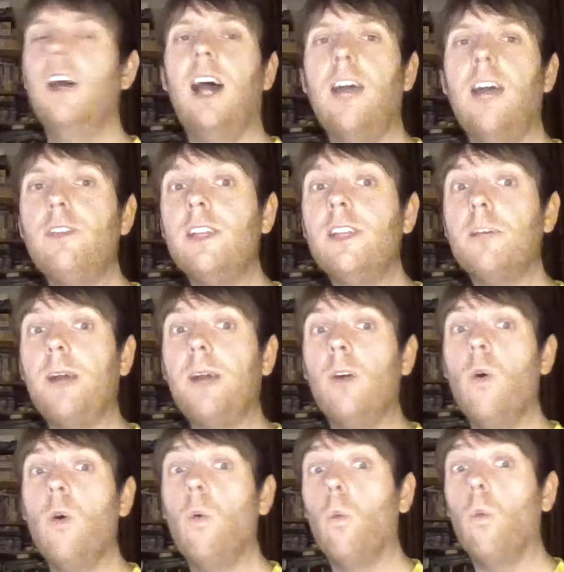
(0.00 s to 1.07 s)
Have a think
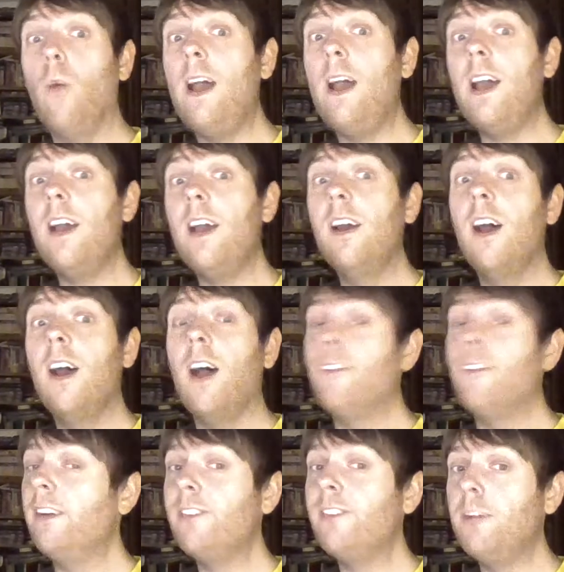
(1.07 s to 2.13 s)
about where a
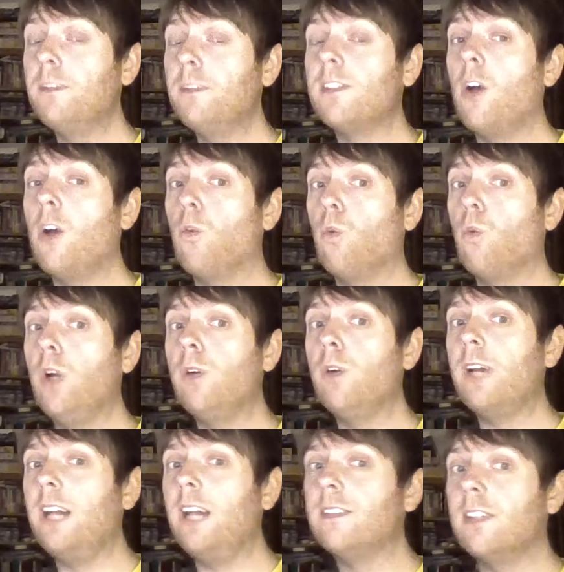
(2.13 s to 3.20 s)
very famous royal
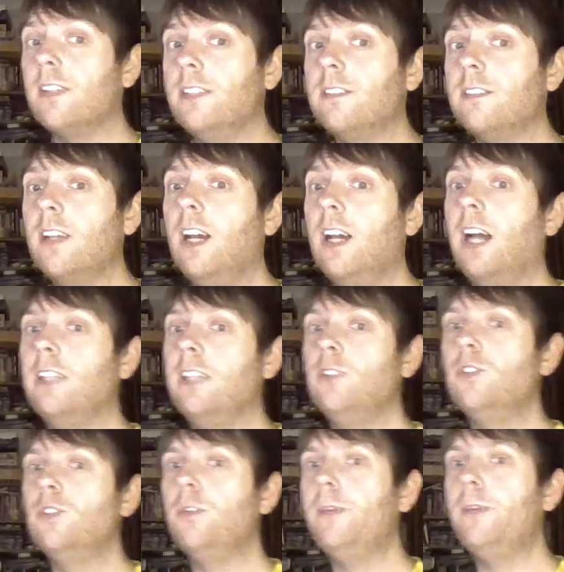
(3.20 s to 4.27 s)
castle is, and you
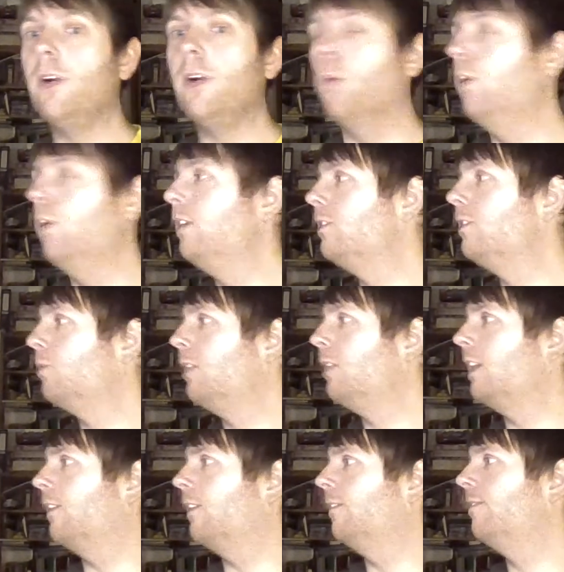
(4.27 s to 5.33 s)
should be able to work this one
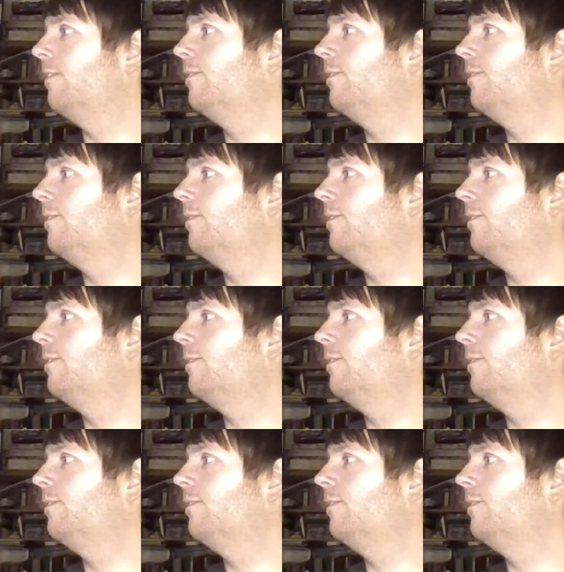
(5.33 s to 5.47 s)
out.